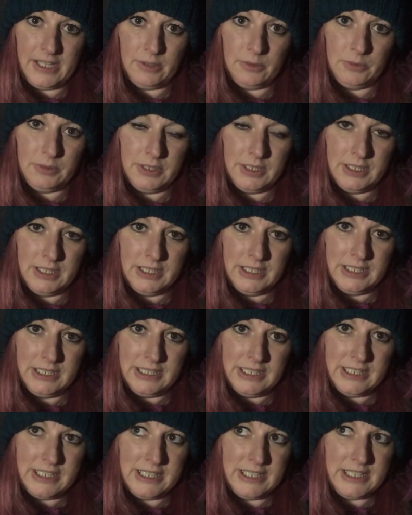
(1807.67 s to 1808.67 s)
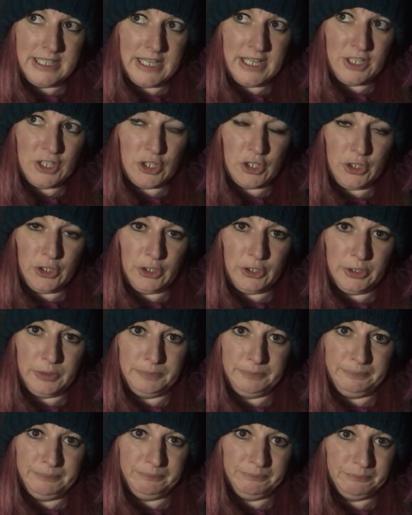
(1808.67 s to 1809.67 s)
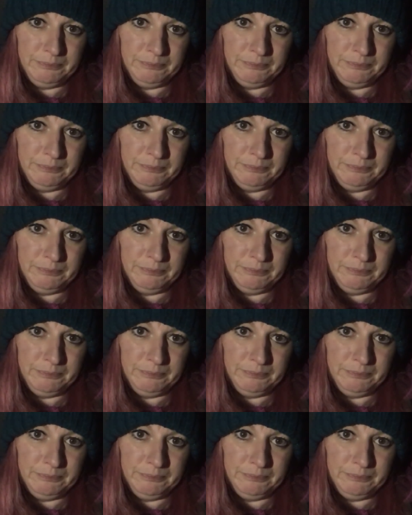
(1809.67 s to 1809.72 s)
now, dead calm.